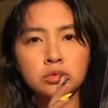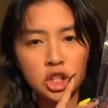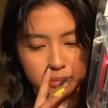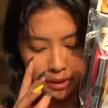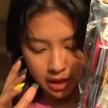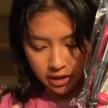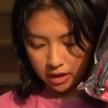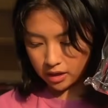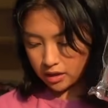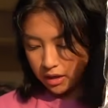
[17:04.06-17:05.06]
not bad
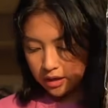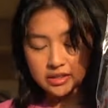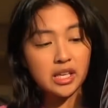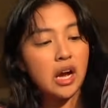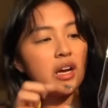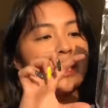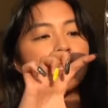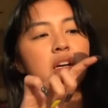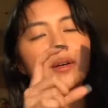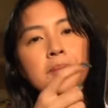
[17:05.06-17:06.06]
ha. Kasi ang
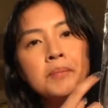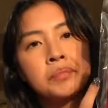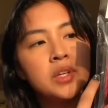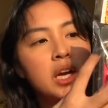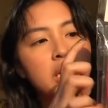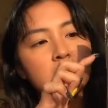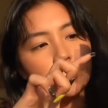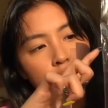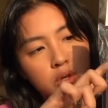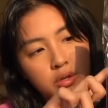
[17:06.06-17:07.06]
isang
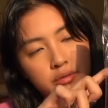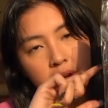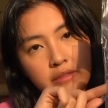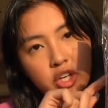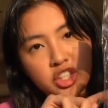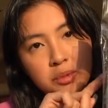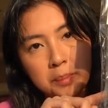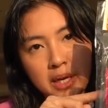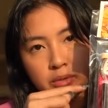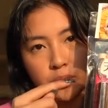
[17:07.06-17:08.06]
ganito,
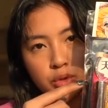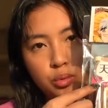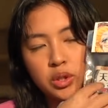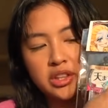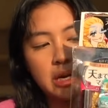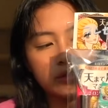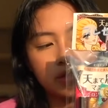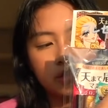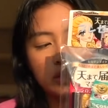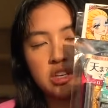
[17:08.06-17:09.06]
500 pesos. So,
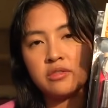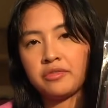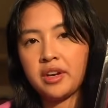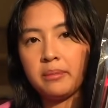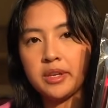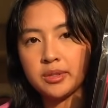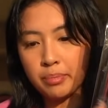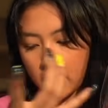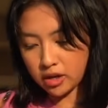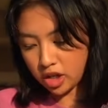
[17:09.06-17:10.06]
1,000, you get freebies
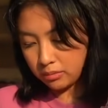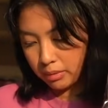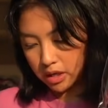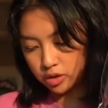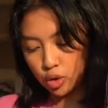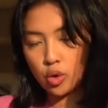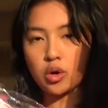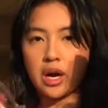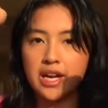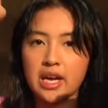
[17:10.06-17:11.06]
pa. Not bad. So,
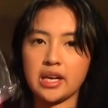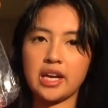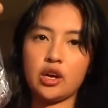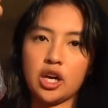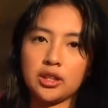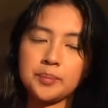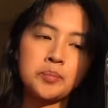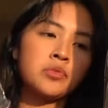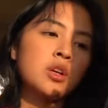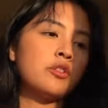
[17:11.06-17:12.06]
ayan, I got
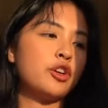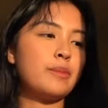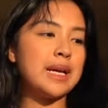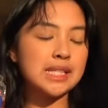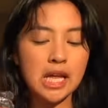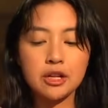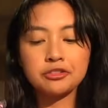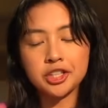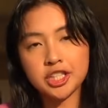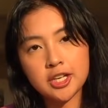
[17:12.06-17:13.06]
for
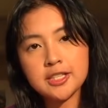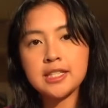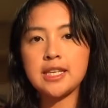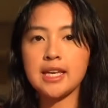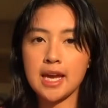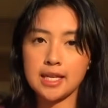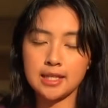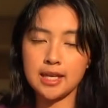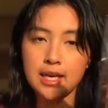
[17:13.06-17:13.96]
myself, for Chelsea, and